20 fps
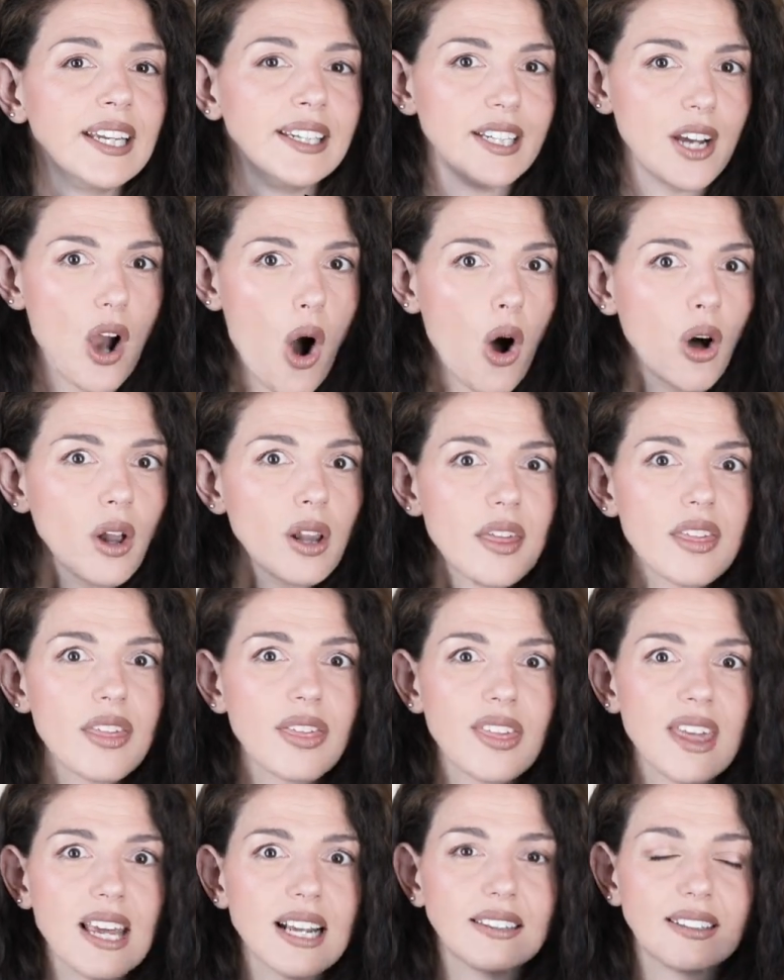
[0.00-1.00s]
The only
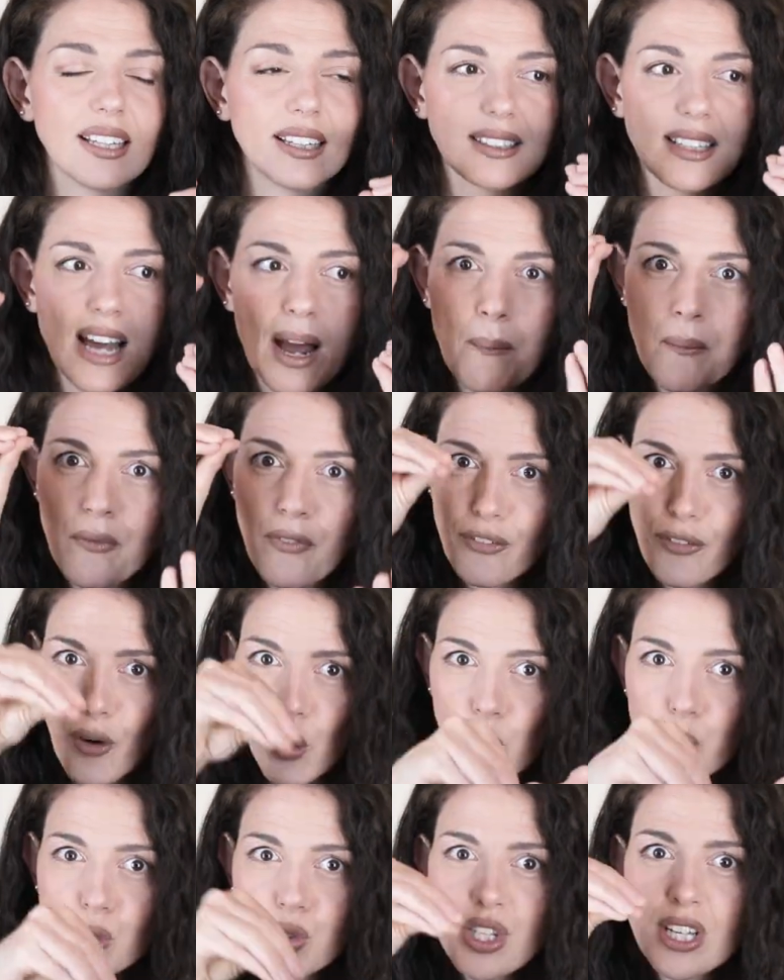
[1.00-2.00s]
thing that I'm
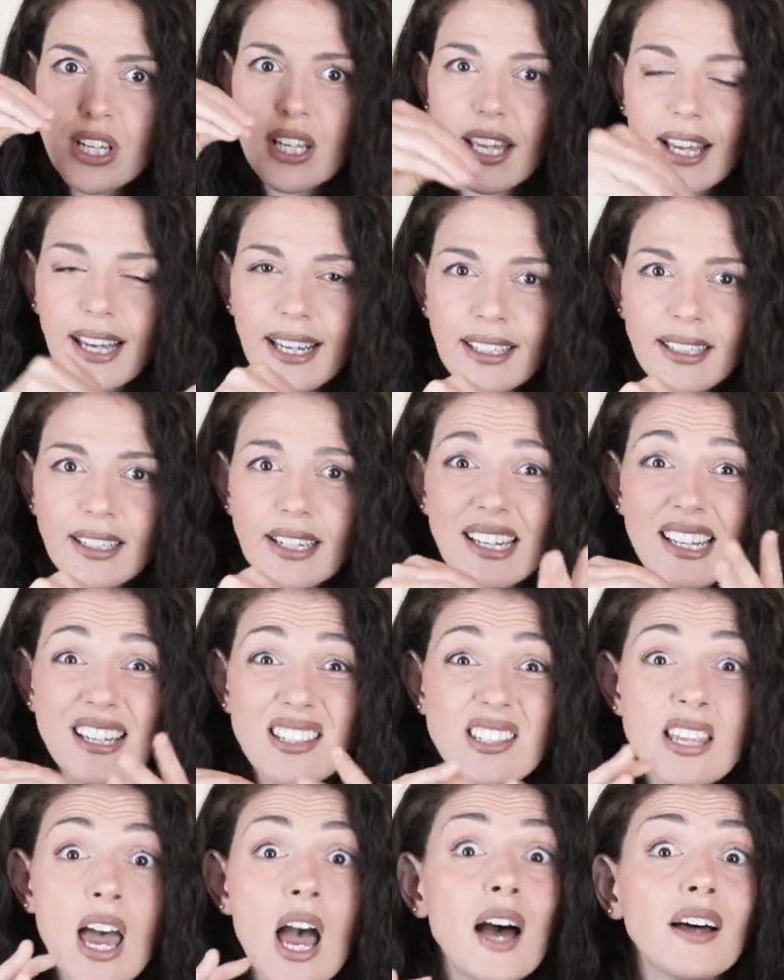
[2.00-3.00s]
focusing in
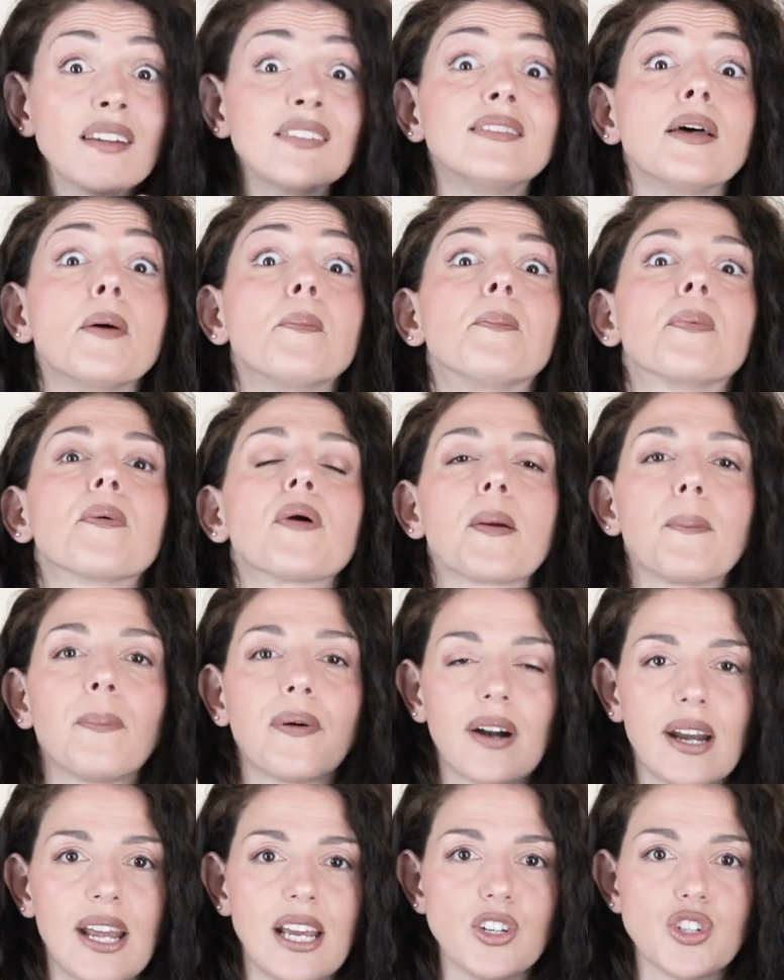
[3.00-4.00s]
is the
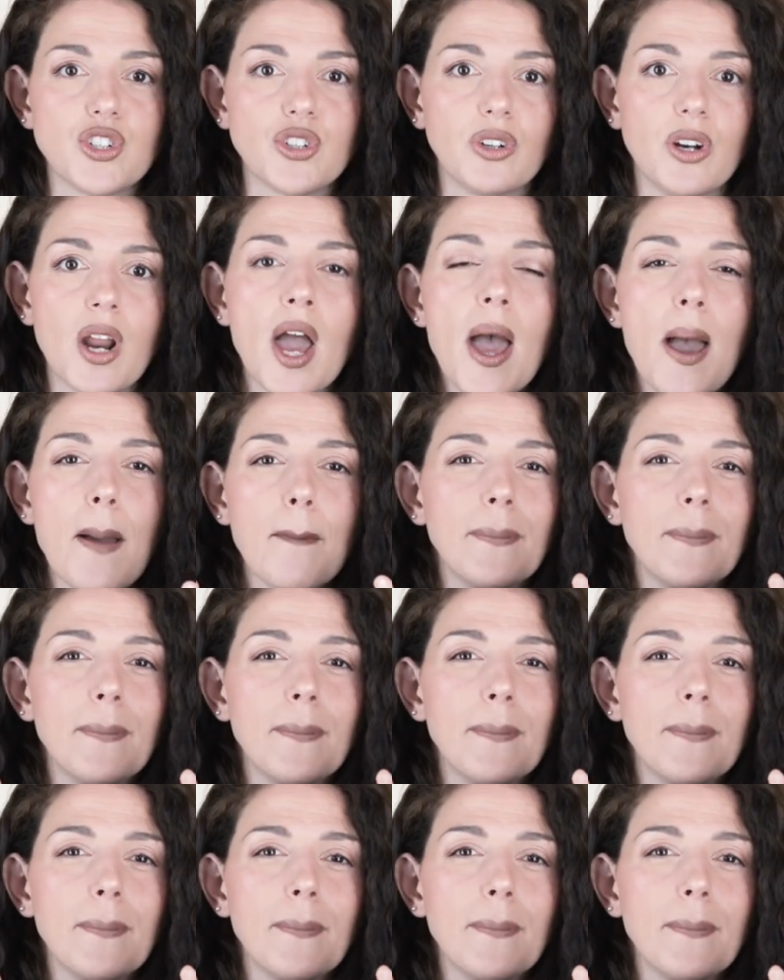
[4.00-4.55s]
preparation,